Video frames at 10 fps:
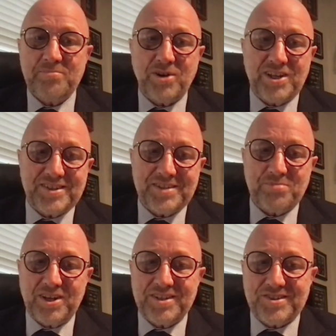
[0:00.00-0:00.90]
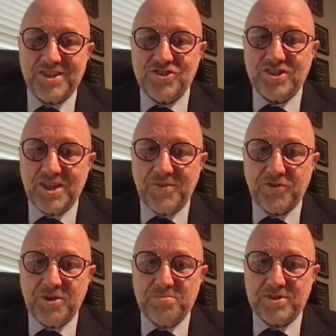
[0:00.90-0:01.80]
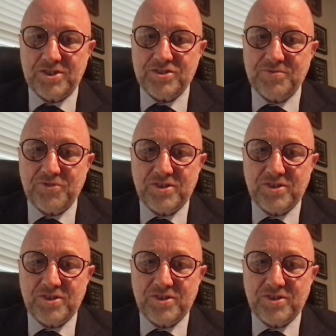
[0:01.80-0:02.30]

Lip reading: But it's such a difficult position